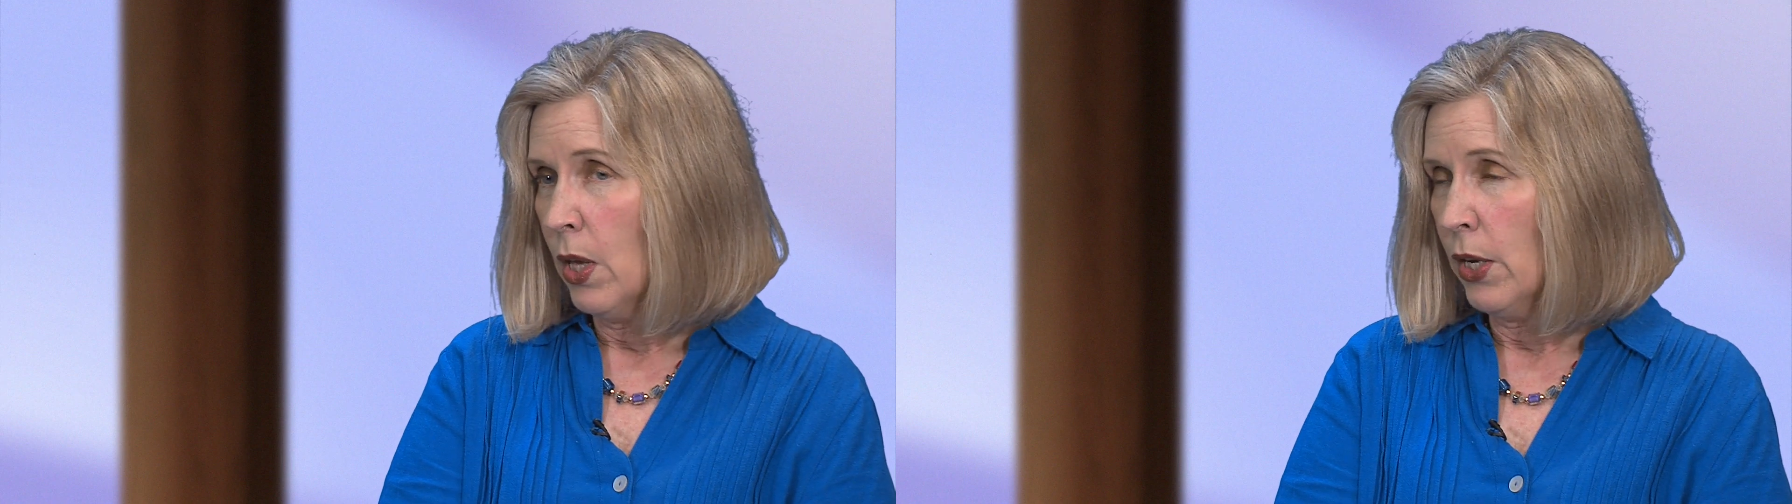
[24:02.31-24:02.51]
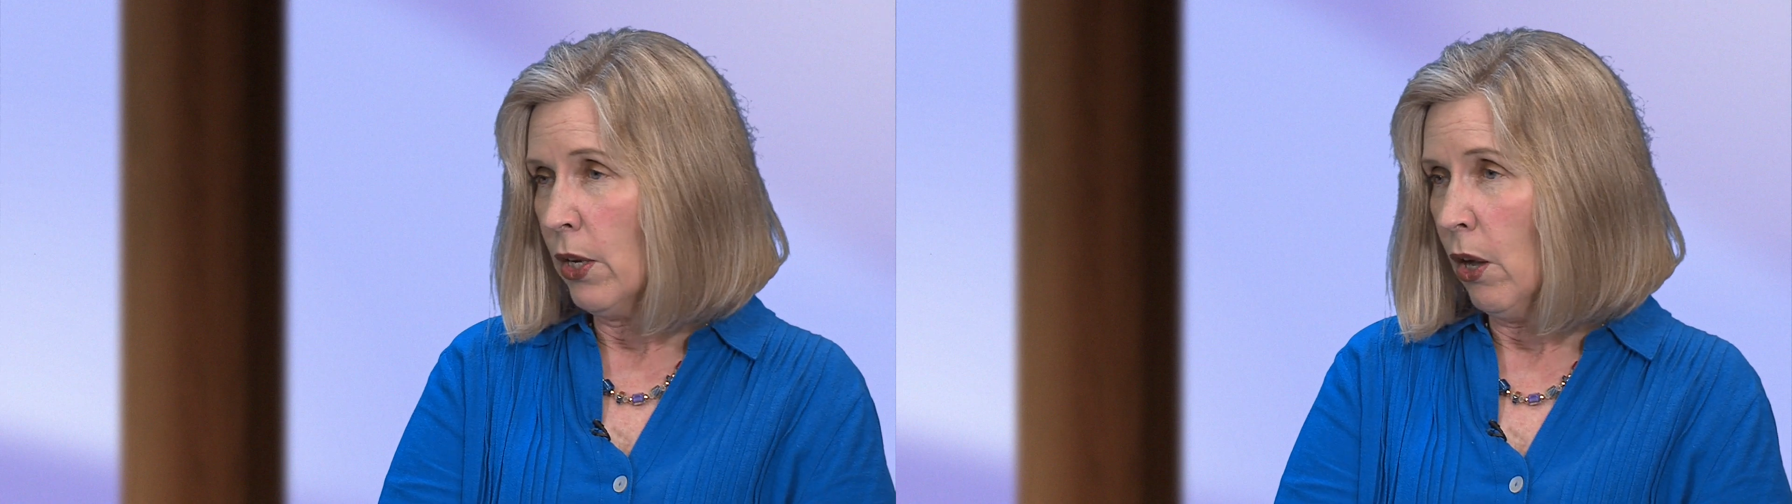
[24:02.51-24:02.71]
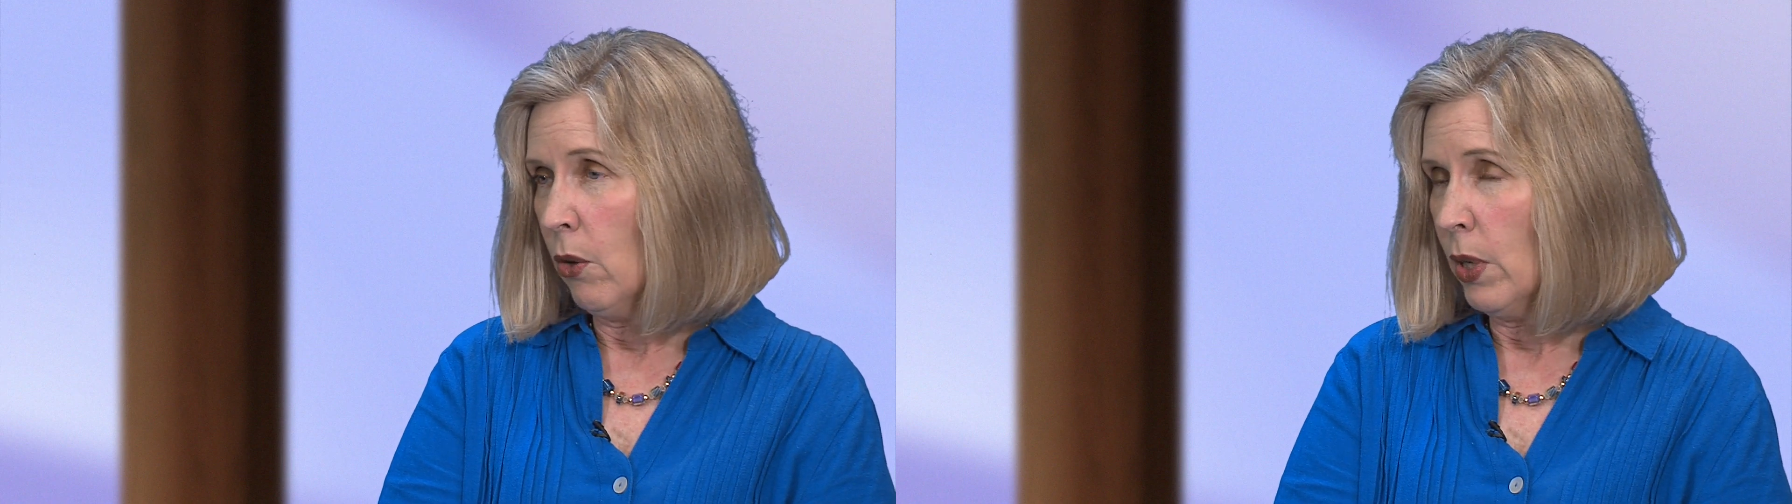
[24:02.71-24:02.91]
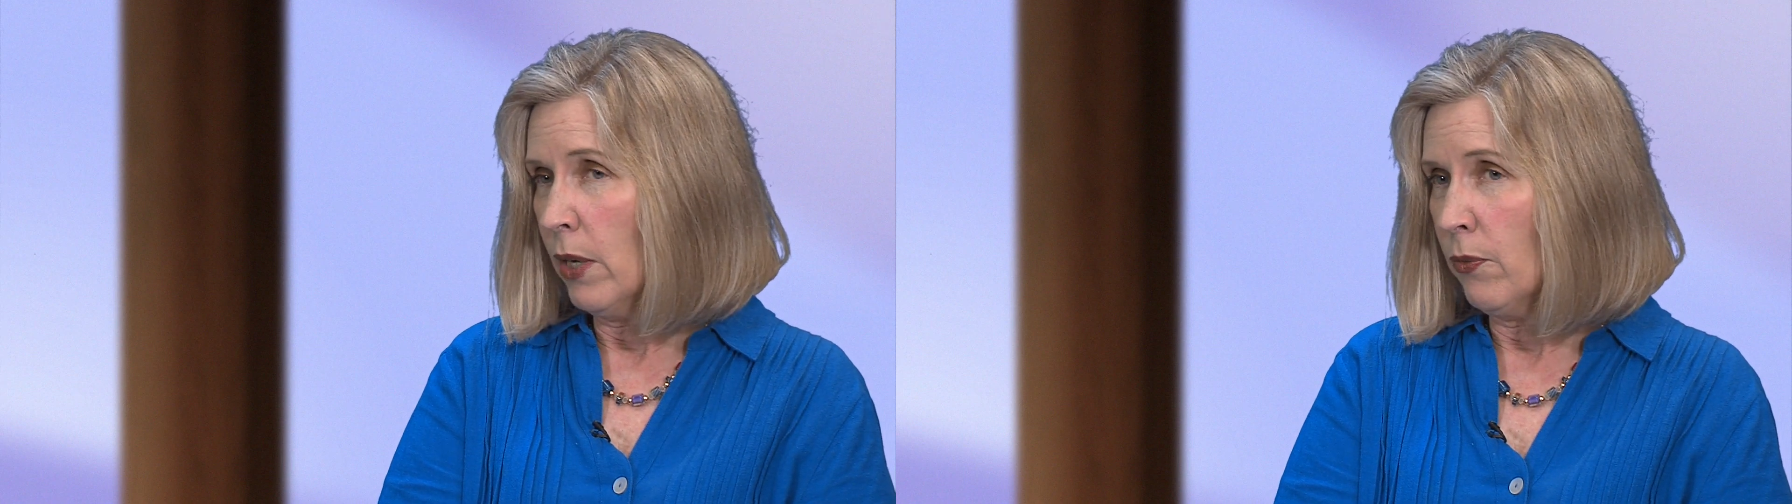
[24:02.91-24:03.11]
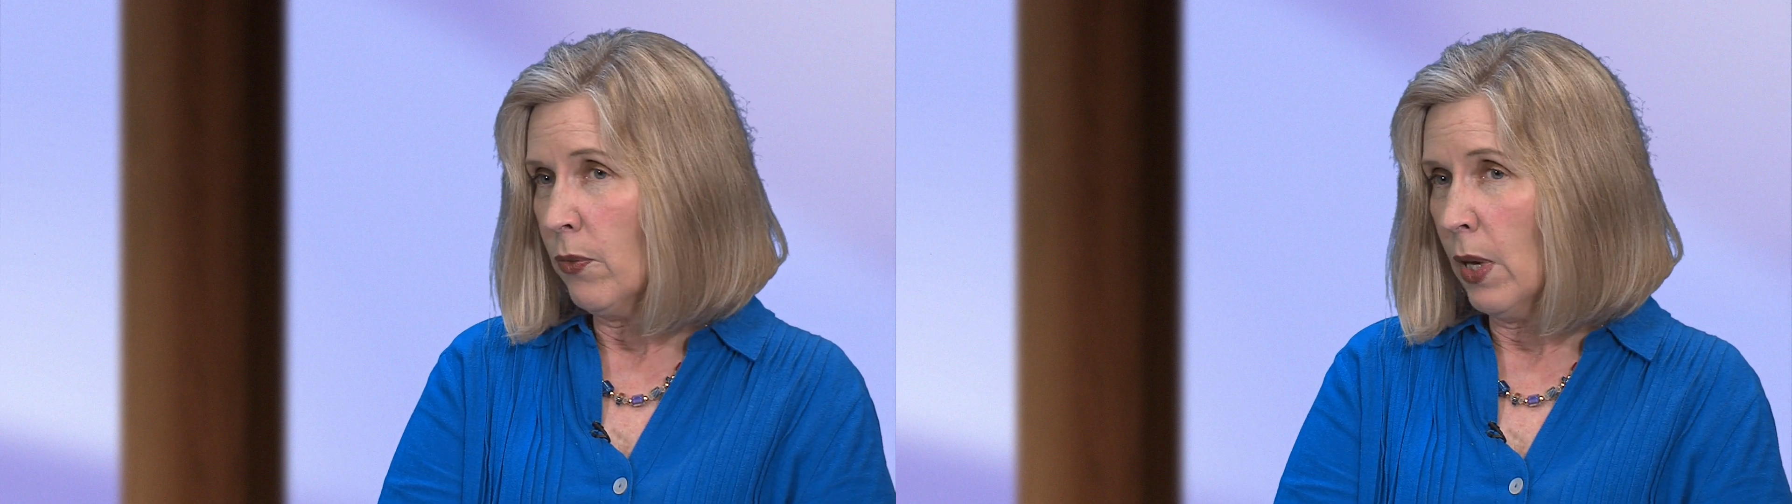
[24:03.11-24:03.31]

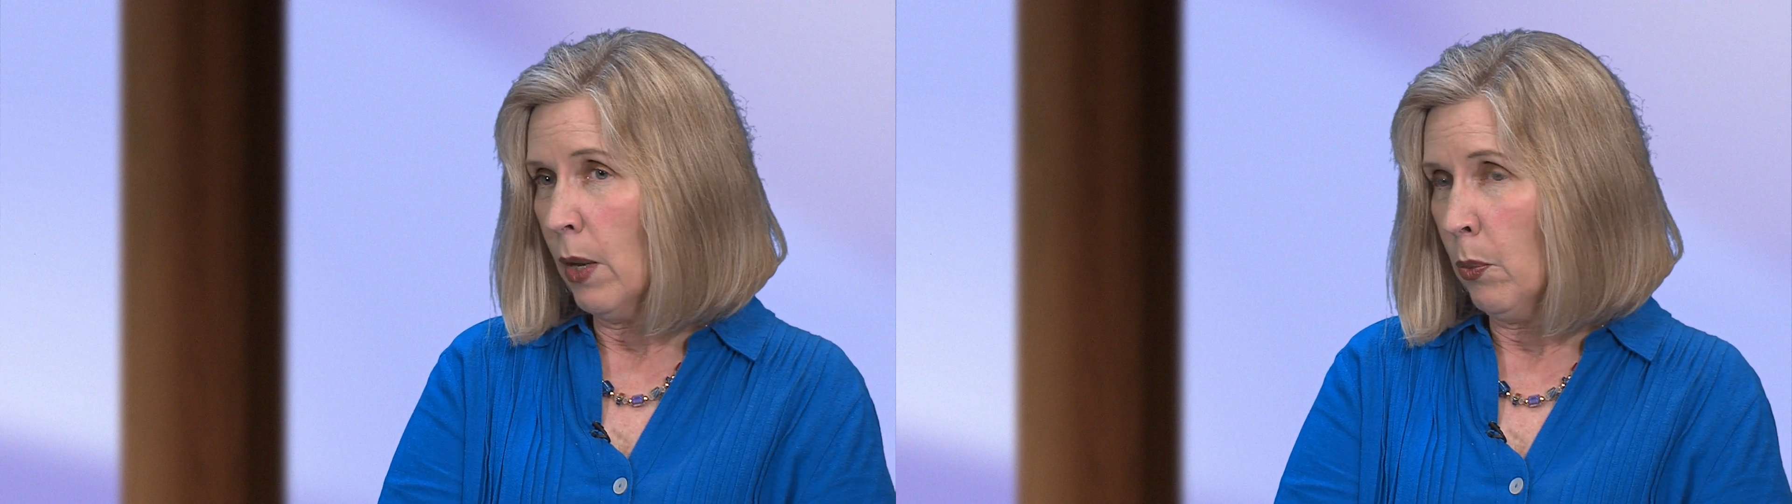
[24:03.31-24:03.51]
If